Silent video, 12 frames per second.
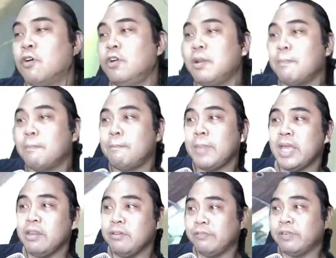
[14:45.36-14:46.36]
the main
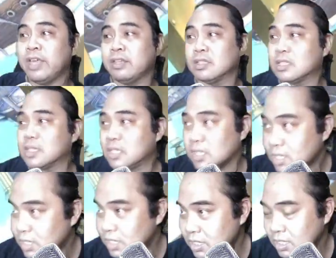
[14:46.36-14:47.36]
event,
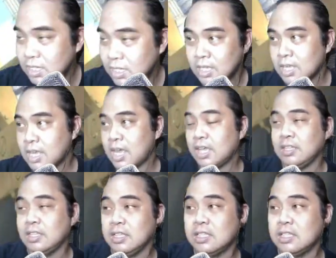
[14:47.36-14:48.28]
I need